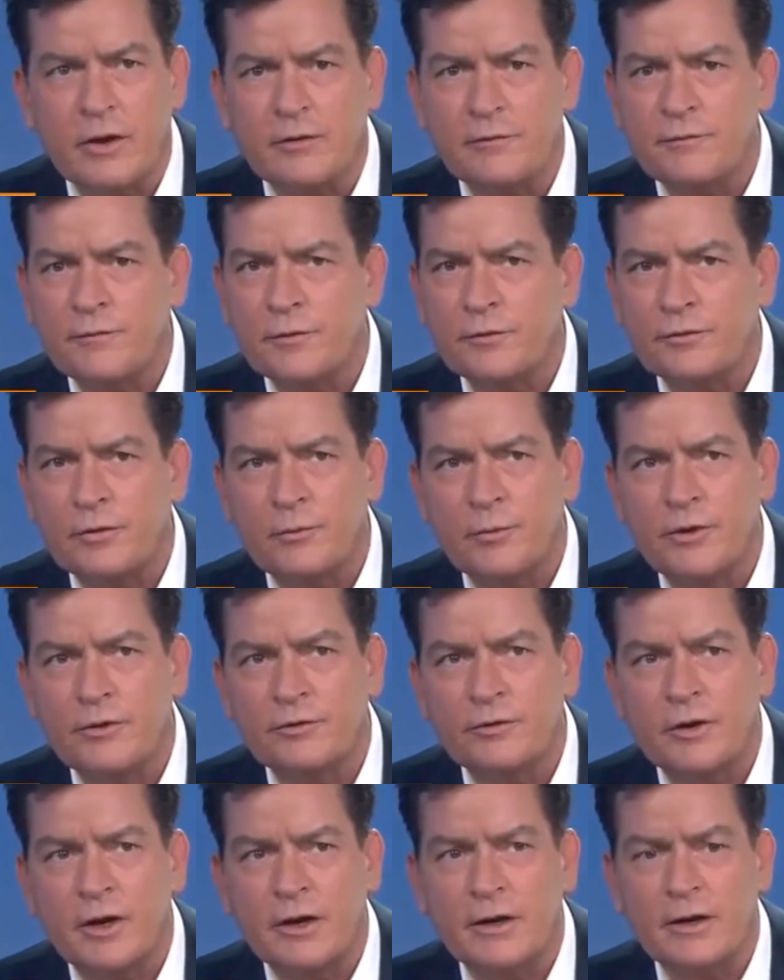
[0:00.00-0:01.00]
for some
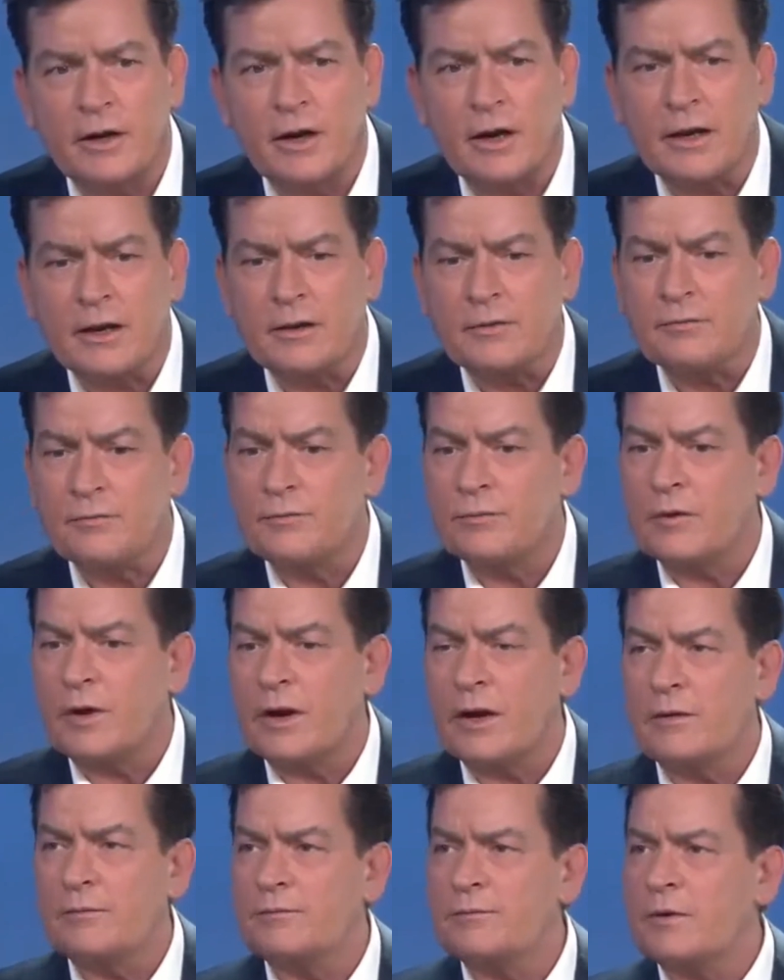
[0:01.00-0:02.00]
reason
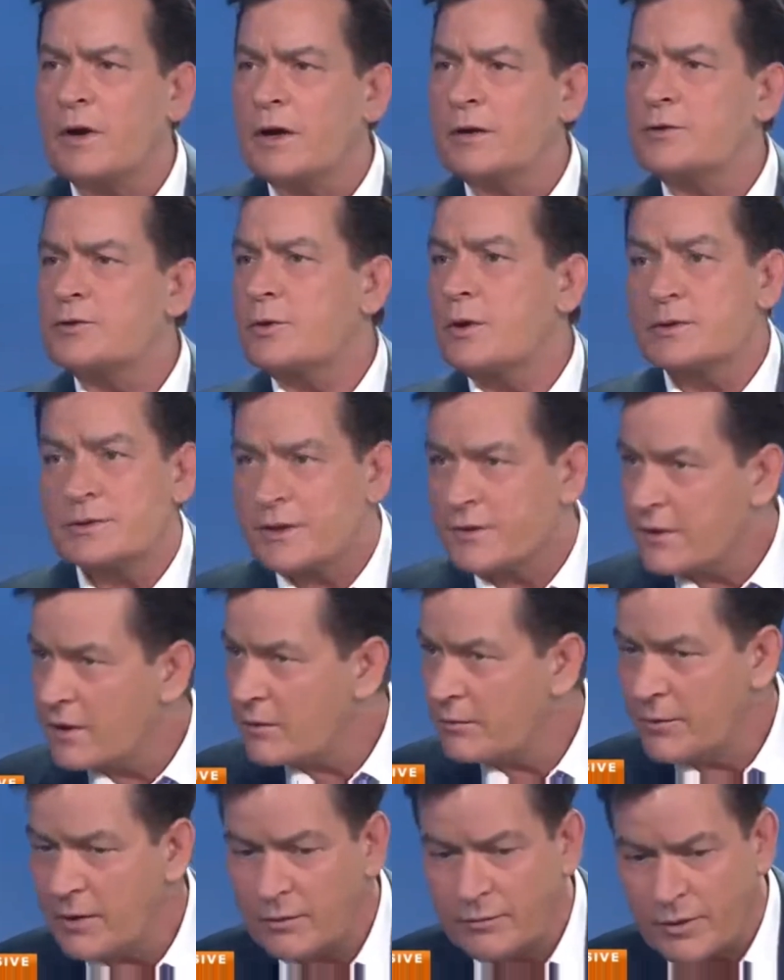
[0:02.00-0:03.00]
I trusted them.